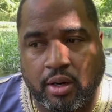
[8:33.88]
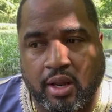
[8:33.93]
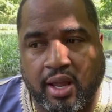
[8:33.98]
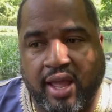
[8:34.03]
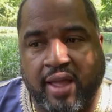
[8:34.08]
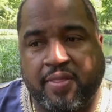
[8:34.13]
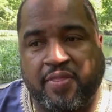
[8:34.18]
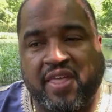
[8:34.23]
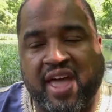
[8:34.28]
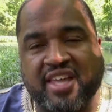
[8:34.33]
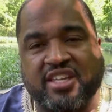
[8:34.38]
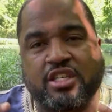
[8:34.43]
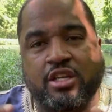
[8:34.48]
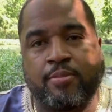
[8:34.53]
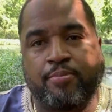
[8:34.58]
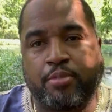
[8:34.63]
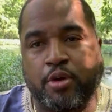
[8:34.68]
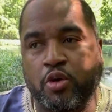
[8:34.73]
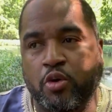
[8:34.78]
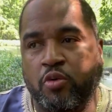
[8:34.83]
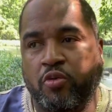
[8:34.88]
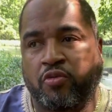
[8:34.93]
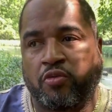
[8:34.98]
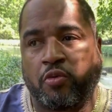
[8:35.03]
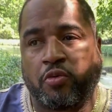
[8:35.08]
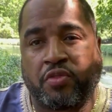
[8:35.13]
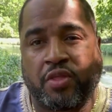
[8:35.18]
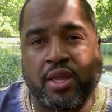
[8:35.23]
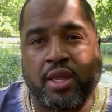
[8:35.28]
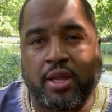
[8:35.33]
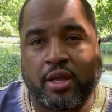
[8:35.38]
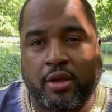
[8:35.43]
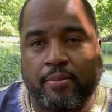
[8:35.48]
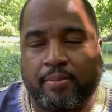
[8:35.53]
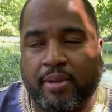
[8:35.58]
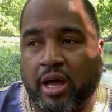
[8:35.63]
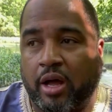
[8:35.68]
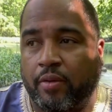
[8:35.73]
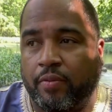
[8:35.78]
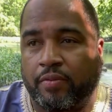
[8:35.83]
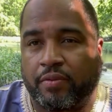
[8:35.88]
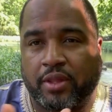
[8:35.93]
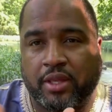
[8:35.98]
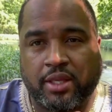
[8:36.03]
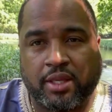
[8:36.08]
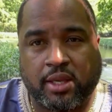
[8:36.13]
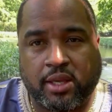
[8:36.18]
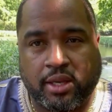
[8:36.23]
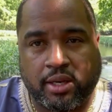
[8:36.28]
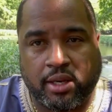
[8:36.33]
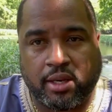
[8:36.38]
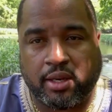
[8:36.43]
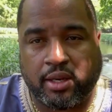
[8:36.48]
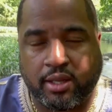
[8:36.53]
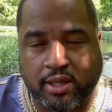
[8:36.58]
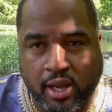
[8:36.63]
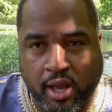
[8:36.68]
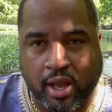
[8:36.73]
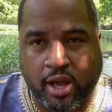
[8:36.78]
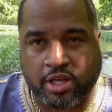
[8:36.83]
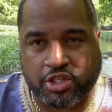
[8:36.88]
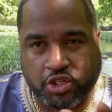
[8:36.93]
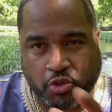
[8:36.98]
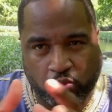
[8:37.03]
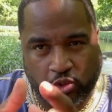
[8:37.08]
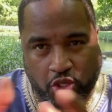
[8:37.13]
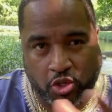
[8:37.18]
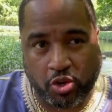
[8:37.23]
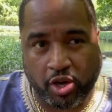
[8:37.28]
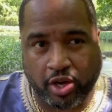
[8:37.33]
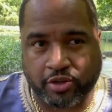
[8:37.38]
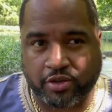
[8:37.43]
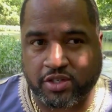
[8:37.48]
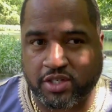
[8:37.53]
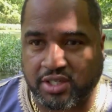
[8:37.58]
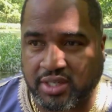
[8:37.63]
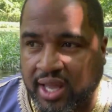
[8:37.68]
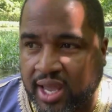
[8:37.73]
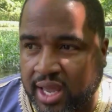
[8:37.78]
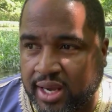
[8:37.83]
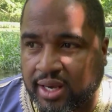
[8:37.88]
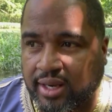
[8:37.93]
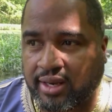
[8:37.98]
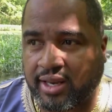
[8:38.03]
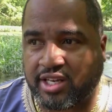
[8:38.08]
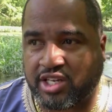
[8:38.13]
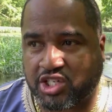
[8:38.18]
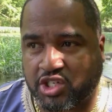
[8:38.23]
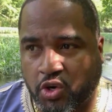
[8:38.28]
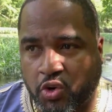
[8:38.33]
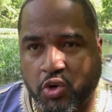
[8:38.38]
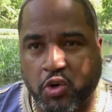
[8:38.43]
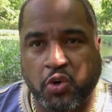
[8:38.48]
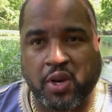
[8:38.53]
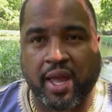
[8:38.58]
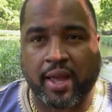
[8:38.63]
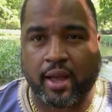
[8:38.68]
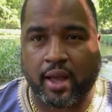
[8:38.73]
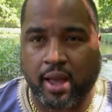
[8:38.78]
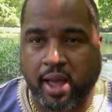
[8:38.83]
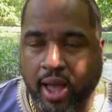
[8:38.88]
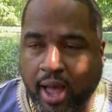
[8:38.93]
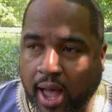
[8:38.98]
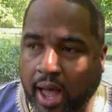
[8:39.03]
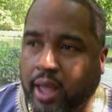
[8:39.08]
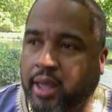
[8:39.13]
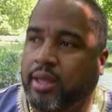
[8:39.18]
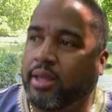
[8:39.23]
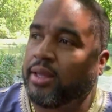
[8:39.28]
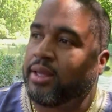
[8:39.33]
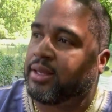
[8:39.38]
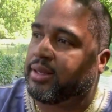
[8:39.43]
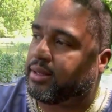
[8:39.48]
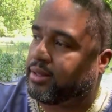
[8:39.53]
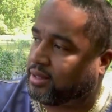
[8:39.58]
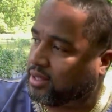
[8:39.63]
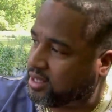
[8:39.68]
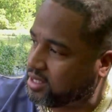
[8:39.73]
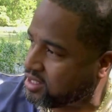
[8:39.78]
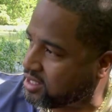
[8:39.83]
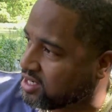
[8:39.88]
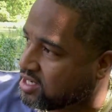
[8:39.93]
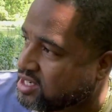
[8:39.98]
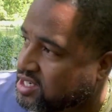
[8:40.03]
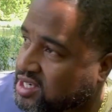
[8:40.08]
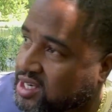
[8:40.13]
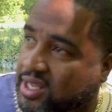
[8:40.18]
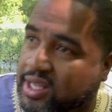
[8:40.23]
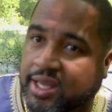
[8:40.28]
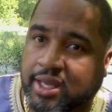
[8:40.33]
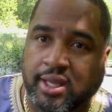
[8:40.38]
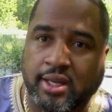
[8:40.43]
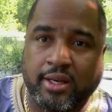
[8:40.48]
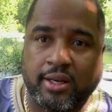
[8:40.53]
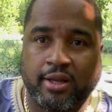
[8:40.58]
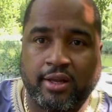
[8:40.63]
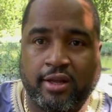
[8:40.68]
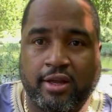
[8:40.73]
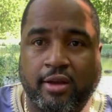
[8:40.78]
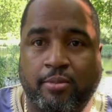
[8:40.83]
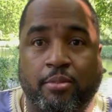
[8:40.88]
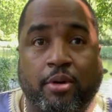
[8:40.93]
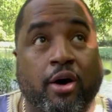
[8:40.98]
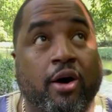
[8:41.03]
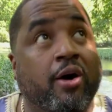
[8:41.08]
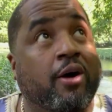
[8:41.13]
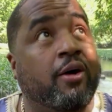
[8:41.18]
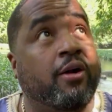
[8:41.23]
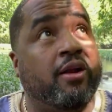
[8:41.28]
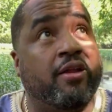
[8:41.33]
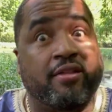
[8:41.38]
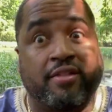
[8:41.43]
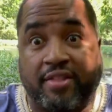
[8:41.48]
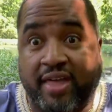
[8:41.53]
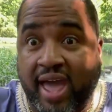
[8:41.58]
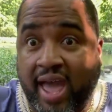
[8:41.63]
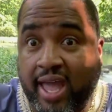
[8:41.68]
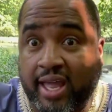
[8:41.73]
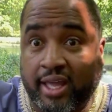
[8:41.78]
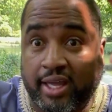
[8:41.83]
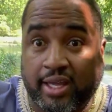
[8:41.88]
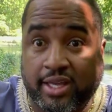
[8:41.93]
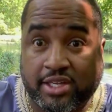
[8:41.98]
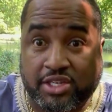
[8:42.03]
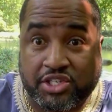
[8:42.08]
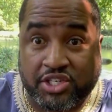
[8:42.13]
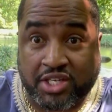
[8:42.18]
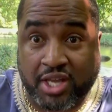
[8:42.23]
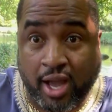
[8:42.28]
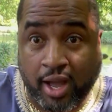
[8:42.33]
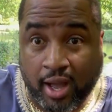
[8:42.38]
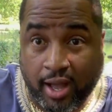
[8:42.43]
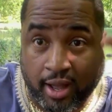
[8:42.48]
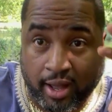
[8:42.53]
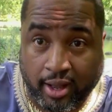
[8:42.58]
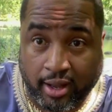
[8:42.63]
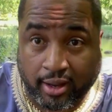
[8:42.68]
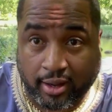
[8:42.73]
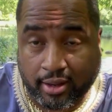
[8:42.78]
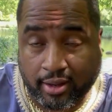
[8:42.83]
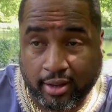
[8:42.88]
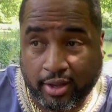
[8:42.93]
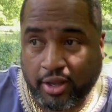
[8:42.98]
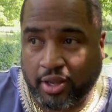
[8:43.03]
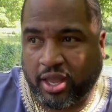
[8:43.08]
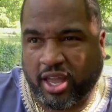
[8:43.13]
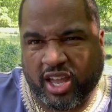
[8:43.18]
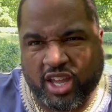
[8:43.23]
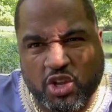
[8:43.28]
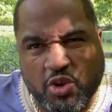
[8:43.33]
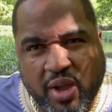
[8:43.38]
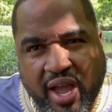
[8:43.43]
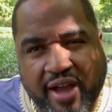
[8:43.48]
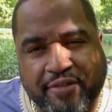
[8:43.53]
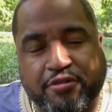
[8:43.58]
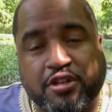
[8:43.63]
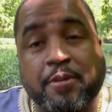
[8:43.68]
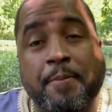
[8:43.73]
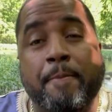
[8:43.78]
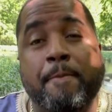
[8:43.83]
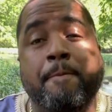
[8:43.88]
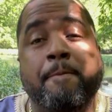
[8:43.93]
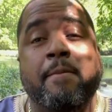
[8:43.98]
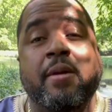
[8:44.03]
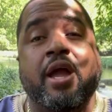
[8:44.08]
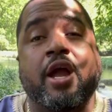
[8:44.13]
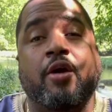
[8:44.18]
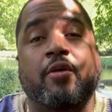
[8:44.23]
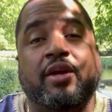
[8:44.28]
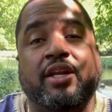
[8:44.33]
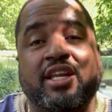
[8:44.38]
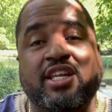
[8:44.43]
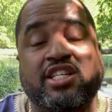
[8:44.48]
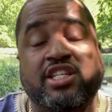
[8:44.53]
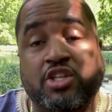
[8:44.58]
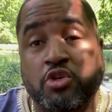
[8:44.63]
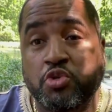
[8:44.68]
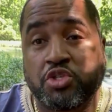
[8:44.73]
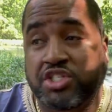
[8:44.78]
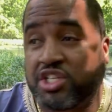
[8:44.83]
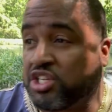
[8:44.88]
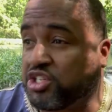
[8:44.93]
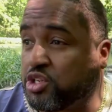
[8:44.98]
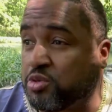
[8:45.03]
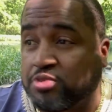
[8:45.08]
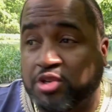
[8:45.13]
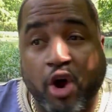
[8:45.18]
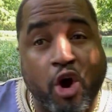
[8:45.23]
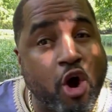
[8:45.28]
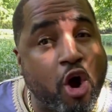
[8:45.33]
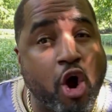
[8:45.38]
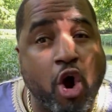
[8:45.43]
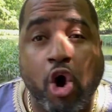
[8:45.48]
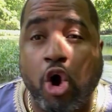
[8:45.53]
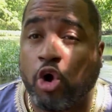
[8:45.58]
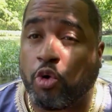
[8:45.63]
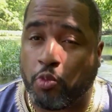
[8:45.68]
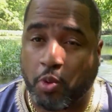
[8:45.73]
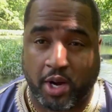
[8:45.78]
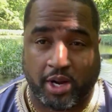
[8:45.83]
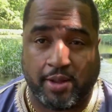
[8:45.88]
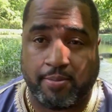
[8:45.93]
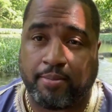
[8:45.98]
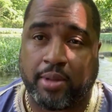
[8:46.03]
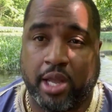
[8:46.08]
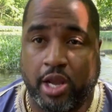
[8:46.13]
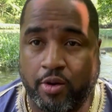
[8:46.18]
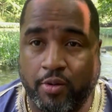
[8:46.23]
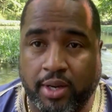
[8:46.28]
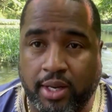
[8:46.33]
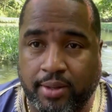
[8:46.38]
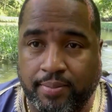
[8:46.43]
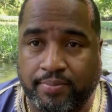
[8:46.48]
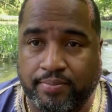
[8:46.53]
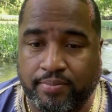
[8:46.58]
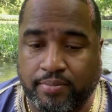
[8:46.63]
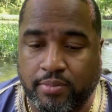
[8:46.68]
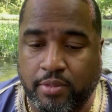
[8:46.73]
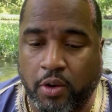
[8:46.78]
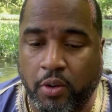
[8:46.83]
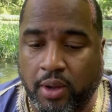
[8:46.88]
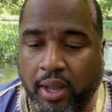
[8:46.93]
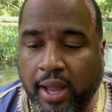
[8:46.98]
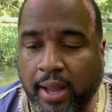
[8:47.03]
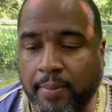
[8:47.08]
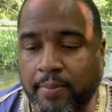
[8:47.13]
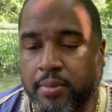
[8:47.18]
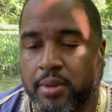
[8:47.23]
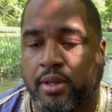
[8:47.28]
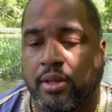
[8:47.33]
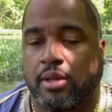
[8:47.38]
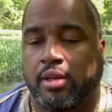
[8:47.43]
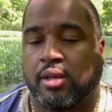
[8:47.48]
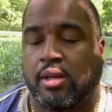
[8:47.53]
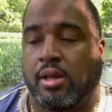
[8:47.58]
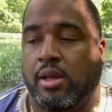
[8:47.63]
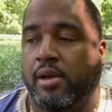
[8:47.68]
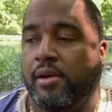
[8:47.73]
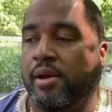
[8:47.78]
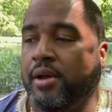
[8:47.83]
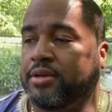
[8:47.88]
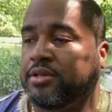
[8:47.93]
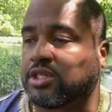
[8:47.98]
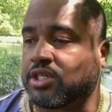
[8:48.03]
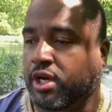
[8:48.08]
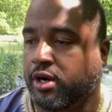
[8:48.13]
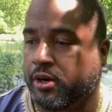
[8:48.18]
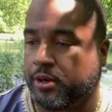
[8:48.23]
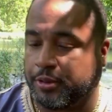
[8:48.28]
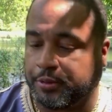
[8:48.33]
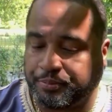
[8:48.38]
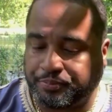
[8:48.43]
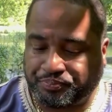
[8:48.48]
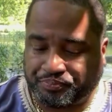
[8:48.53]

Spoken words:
And that's the beautiful thing about the yin and the yang. So when you understand it, they show you that, this is yin, but all of that is yang. And you have to marry, these two systems are already married, okay? And so